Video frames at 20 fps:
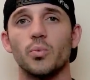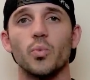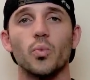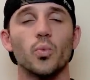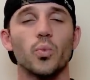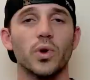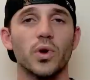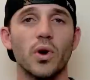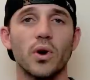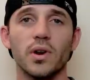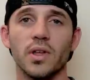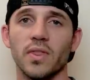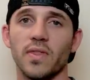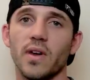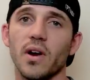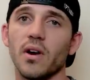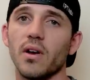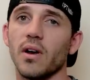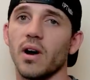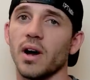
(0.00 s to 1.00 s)
regarding
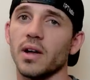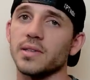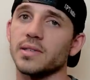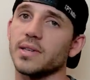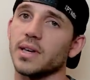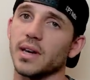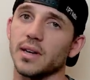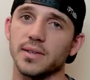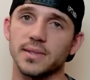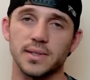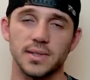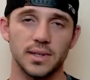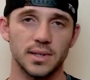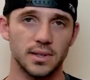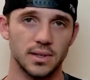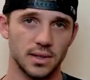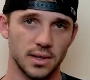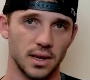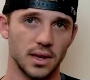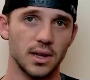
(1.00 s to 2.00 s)
their context,
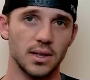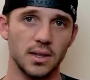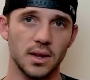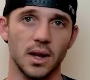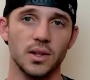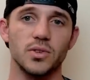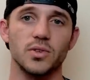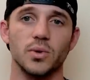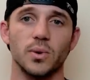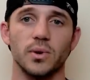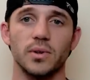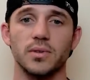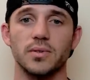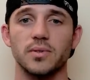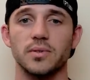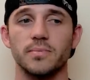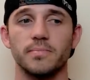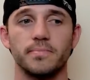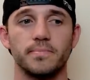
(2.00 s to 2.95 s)
not yours.